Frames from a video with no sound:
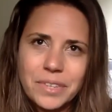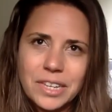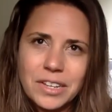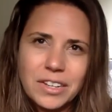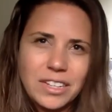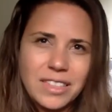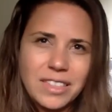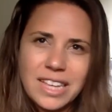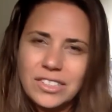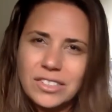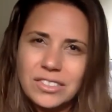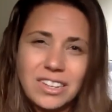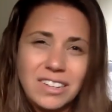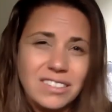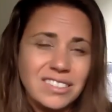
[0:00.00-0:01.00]
you know, I think she
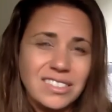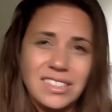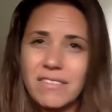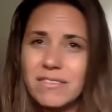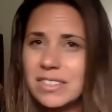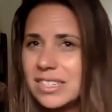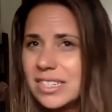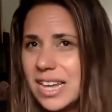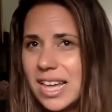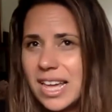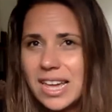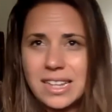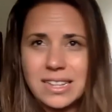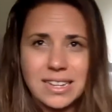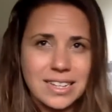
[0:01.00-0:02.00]
was like
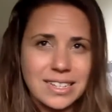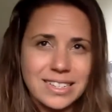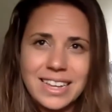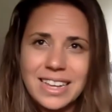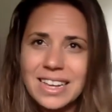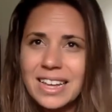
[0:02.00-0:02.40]
17 and